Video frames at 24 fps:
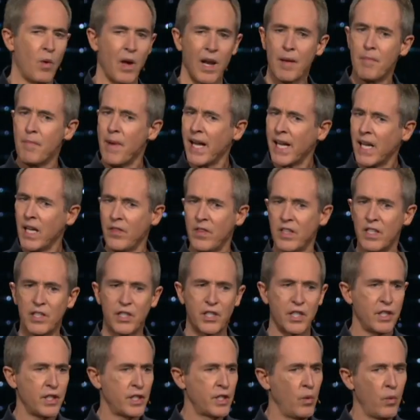While I'm making the
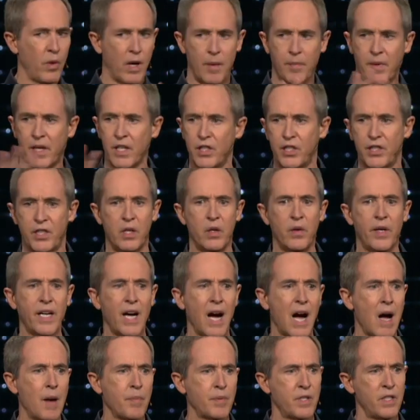decision, when I'm considering
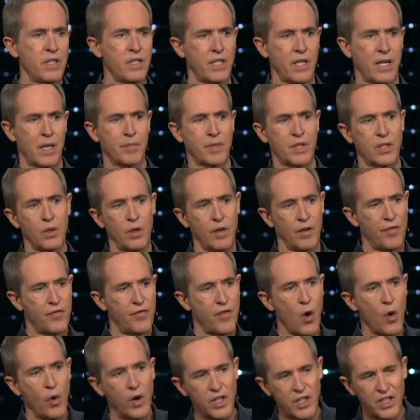options and I'm sort of
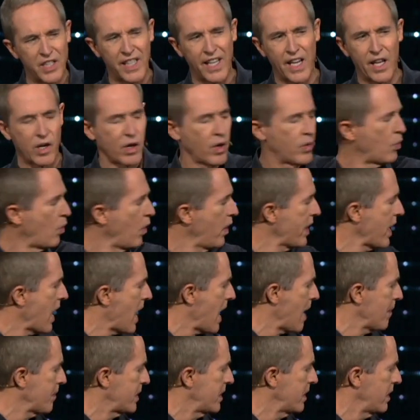focusing in on one
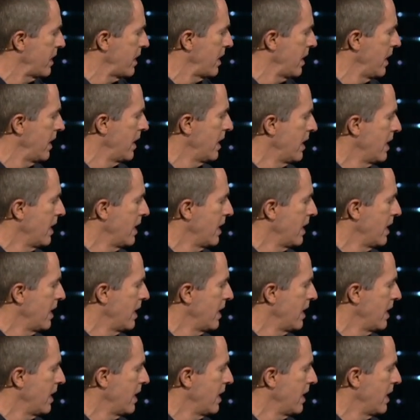option,